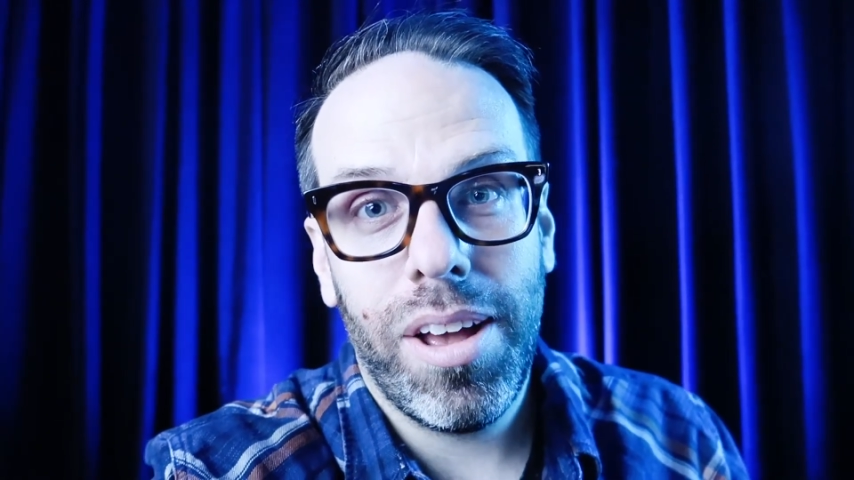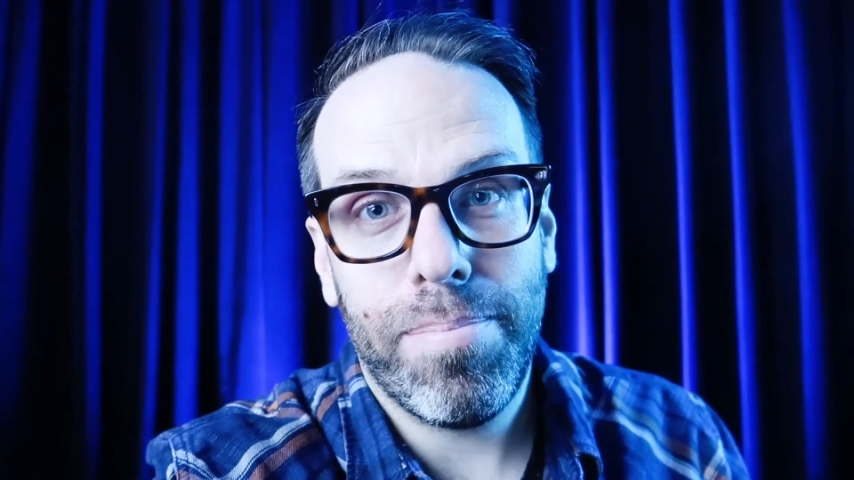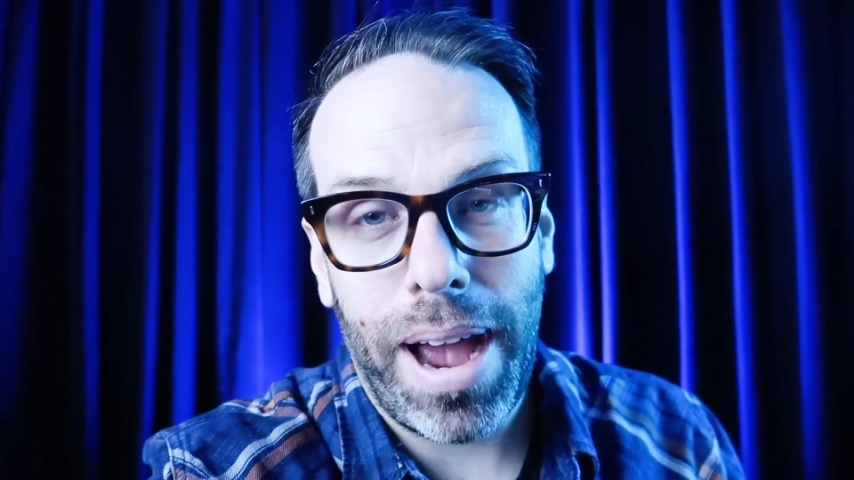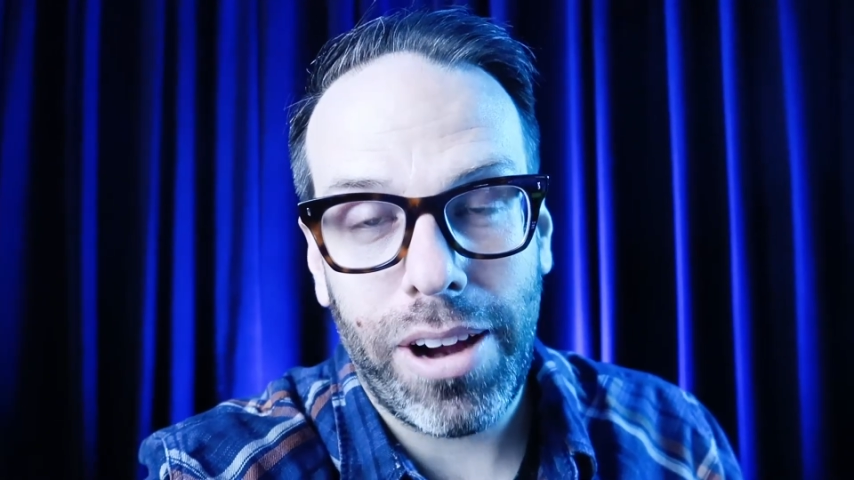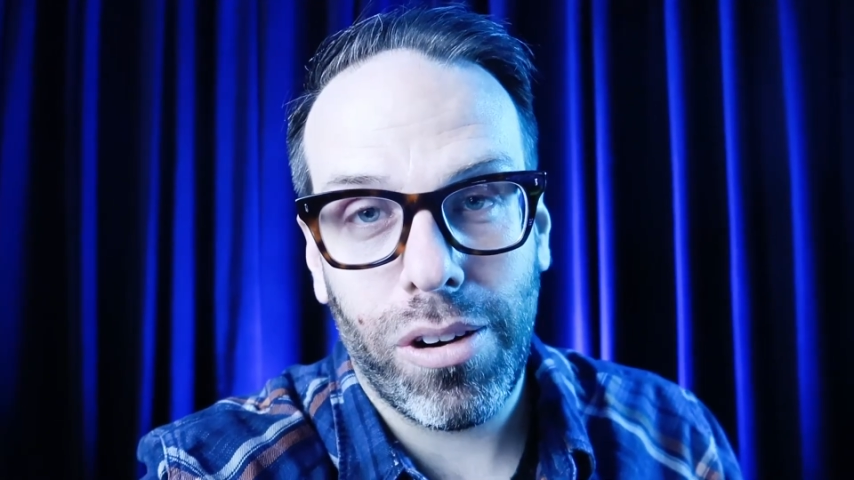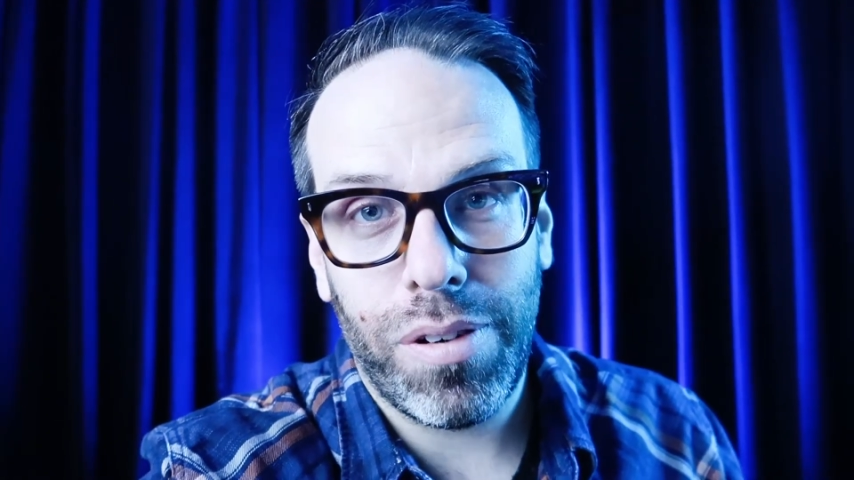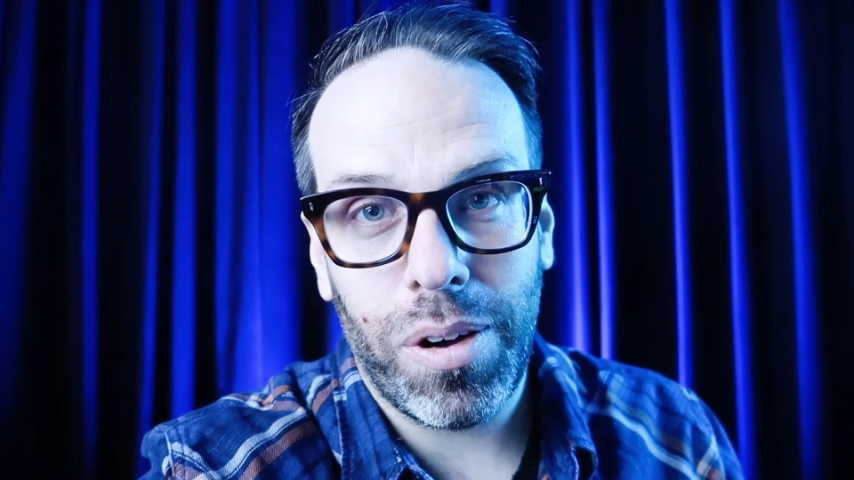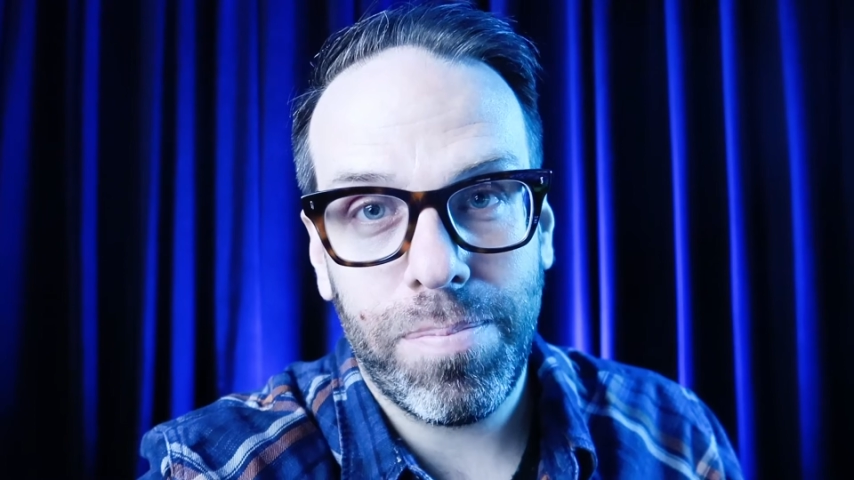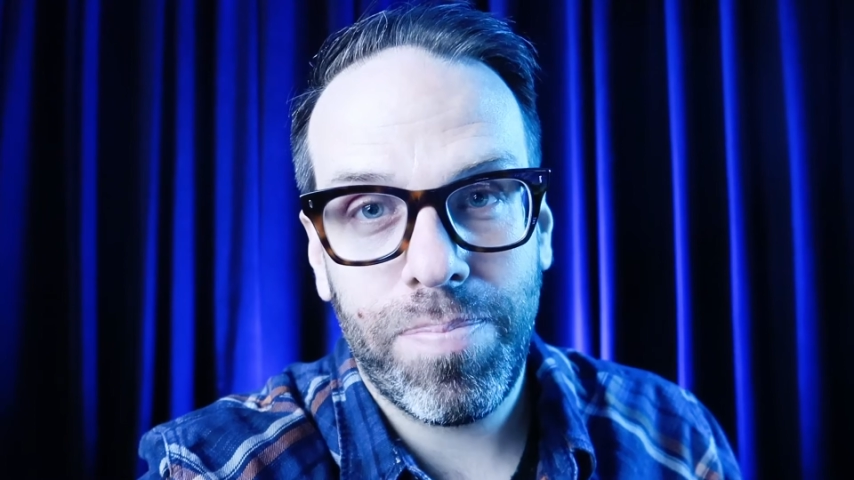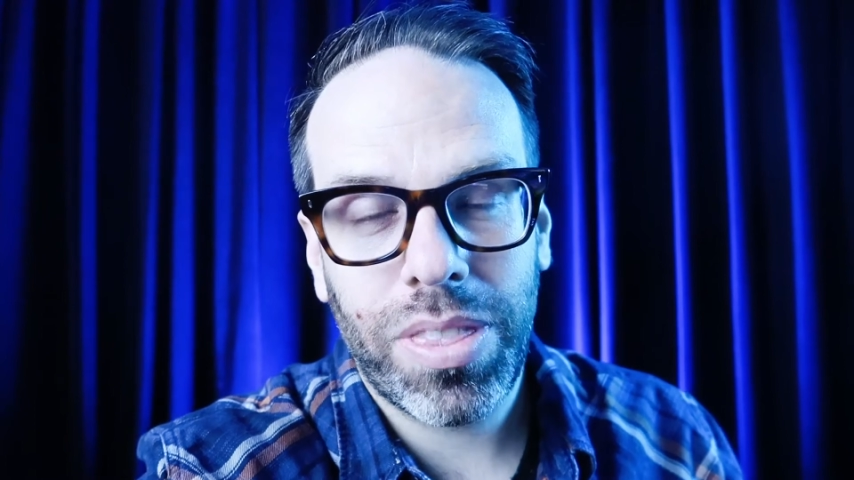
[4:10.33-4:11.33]

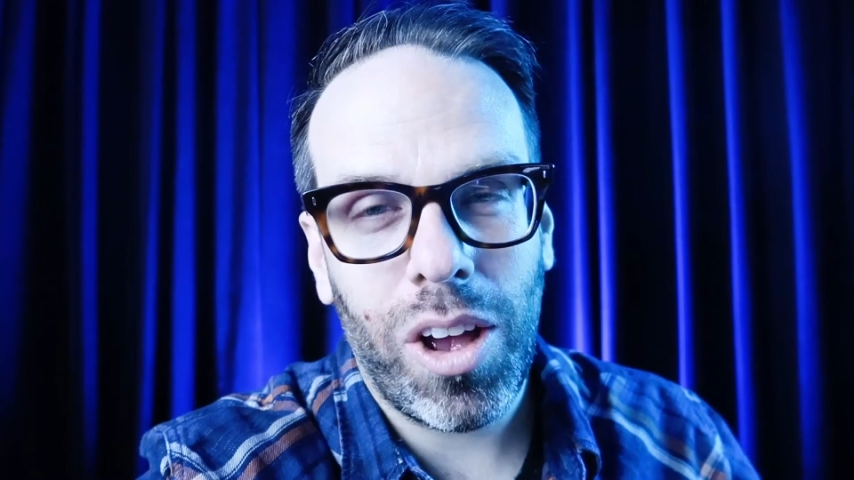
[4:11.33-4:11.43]
microphone.